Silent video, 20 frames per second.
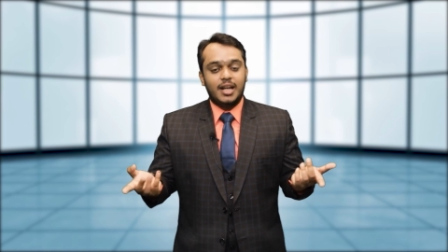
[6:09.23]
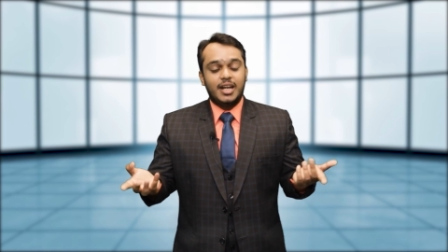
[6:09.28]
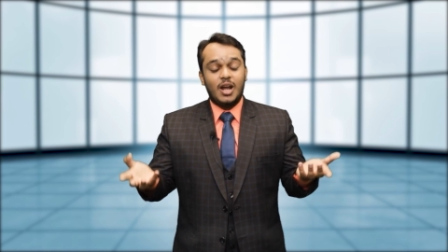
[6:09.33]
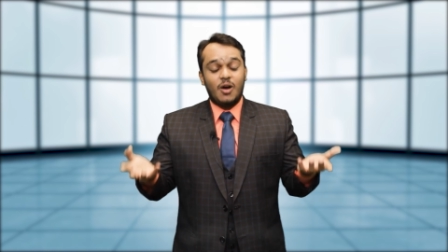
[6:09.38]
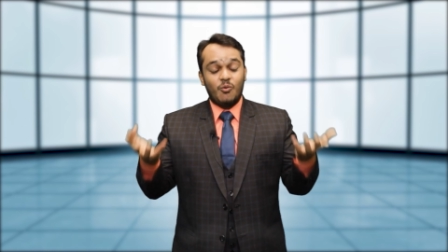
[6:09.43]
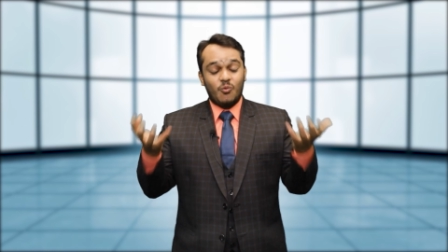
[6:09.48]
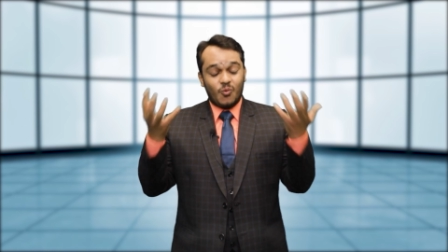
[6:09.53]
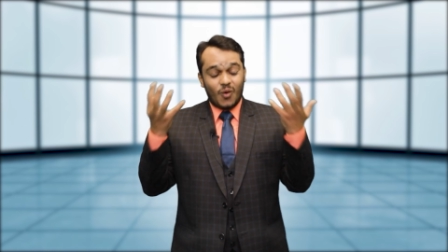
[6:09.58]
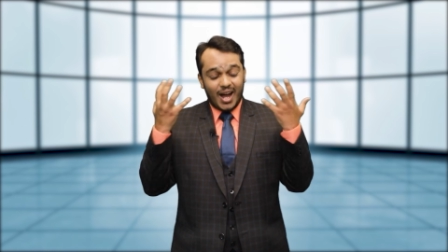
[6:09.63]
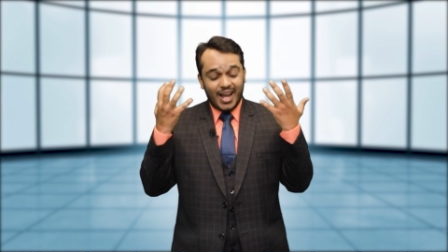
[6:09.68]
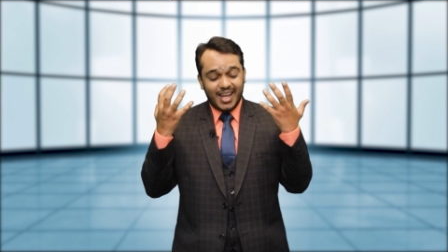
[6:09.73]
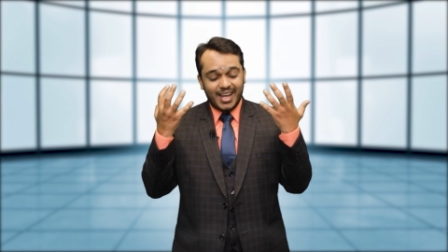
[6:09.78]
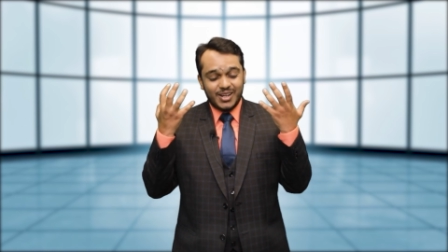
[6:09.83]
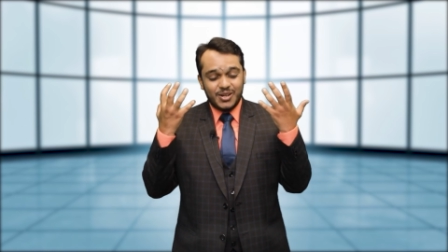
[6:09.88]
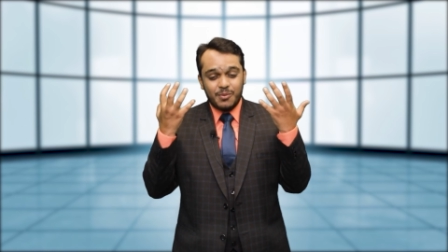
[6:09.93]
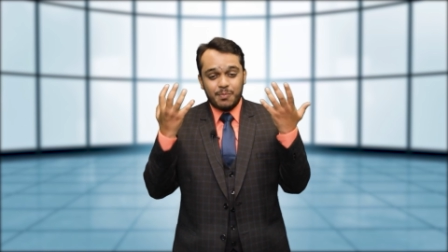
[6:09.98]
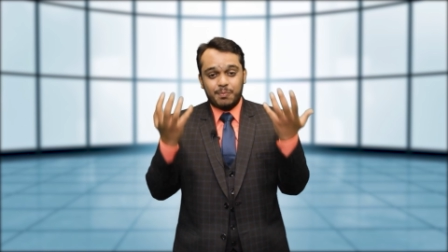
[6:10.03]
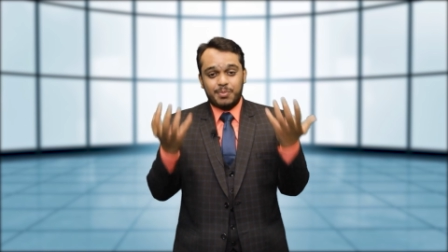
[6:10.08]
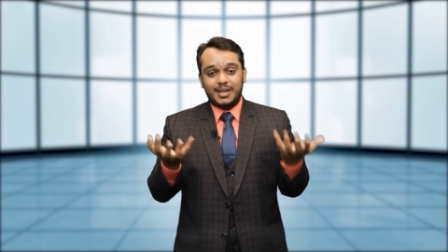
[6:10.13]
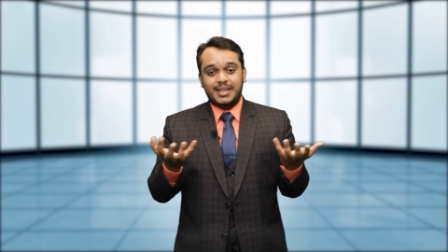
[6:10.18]
Now, why are
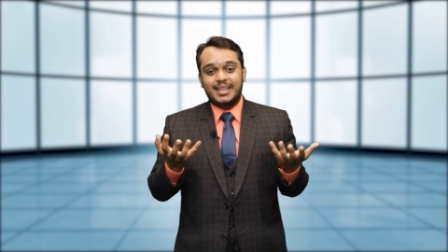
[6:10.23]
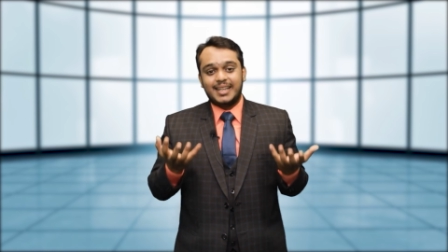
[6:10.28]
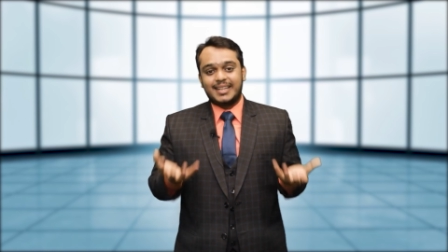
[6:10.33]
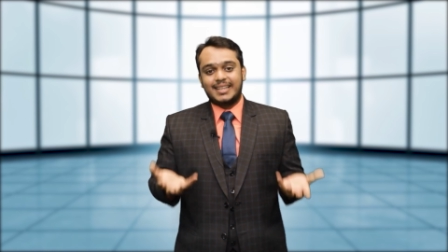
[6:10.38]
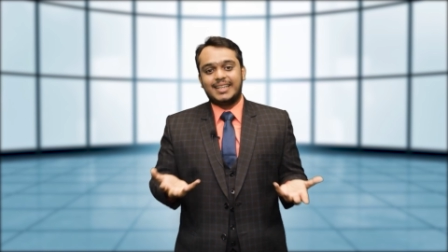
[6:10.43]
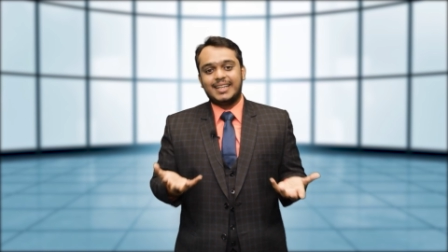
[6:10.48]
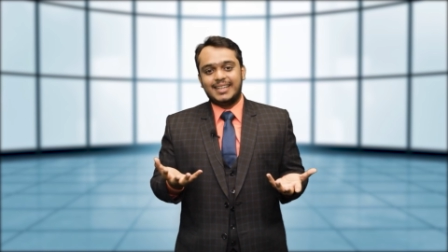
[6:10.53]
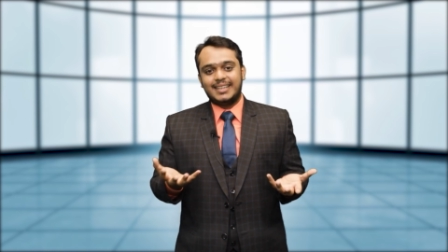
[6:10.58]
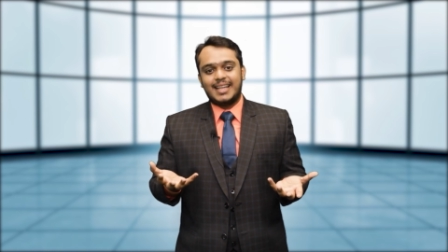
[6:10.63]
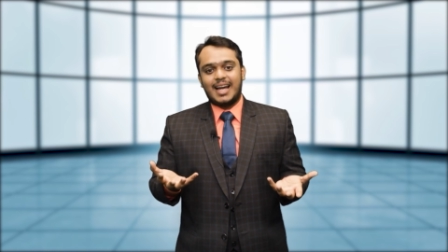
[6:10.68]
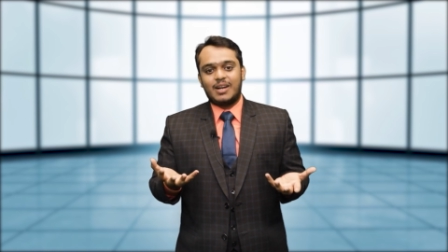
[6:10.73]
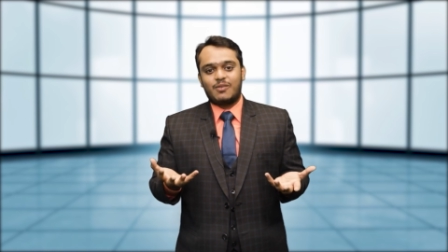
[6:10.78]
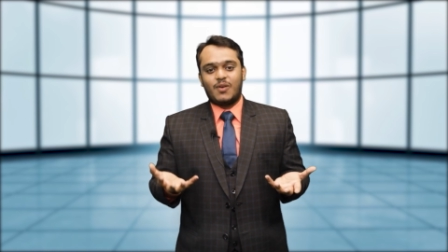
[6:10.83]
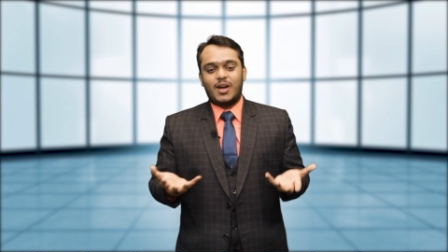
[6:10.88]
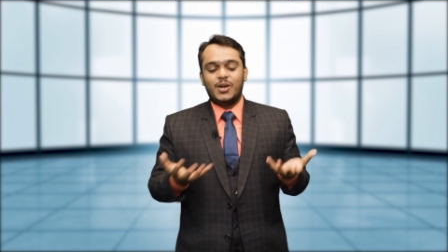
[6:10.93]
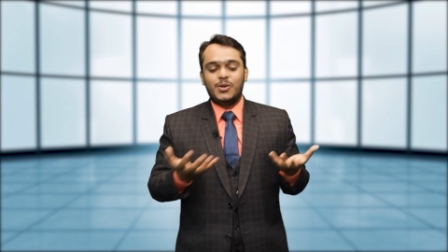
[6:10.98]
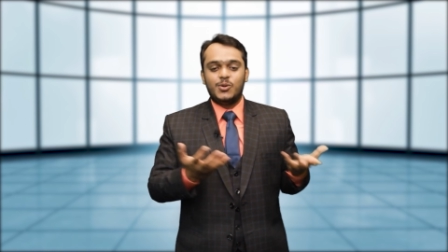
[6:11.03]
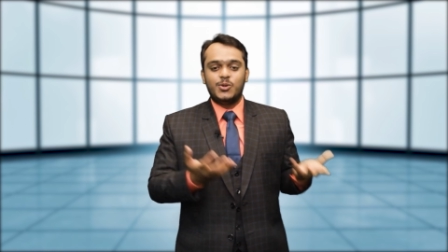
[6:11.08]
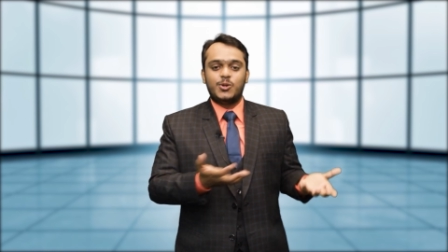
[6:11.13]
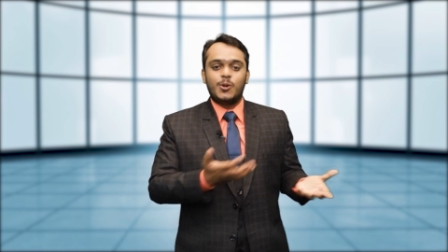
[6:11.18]
you predicting that?
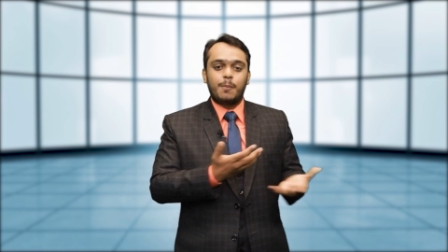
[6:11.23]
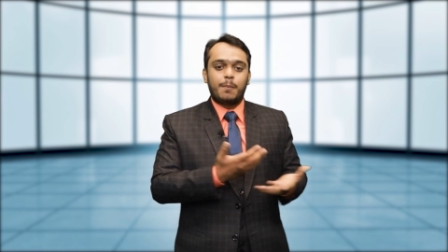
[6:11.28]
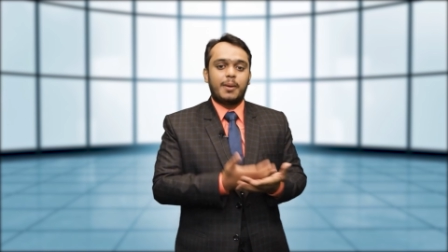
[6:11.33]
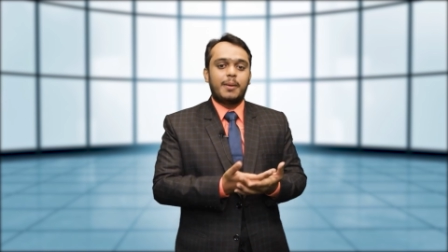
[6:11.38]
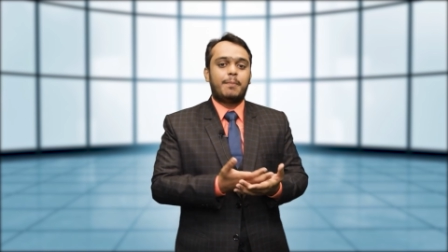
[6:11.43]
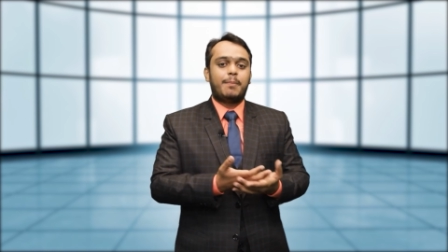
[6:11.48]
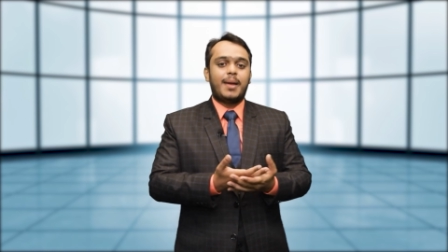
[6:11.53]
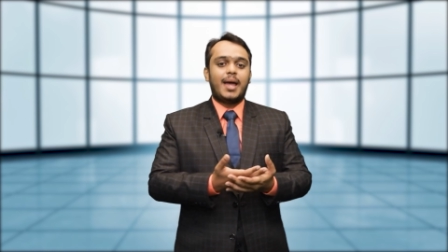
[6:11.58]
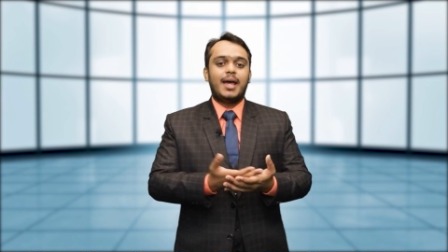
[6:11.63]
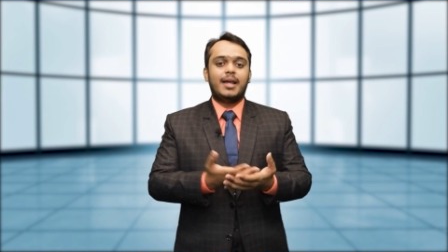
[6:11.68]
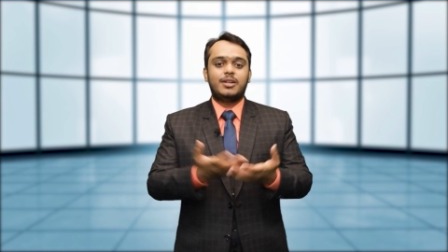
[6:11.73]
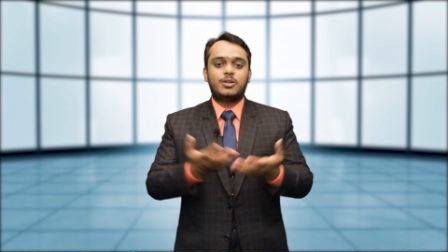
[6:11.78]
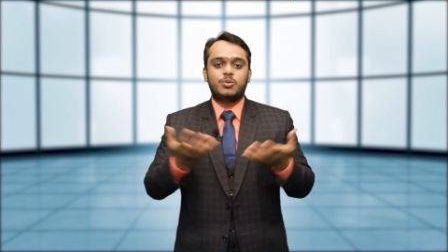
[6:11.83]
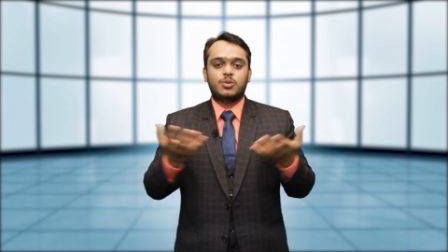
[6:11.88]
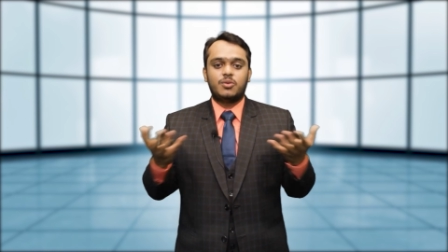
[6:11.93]
Why don't you prepare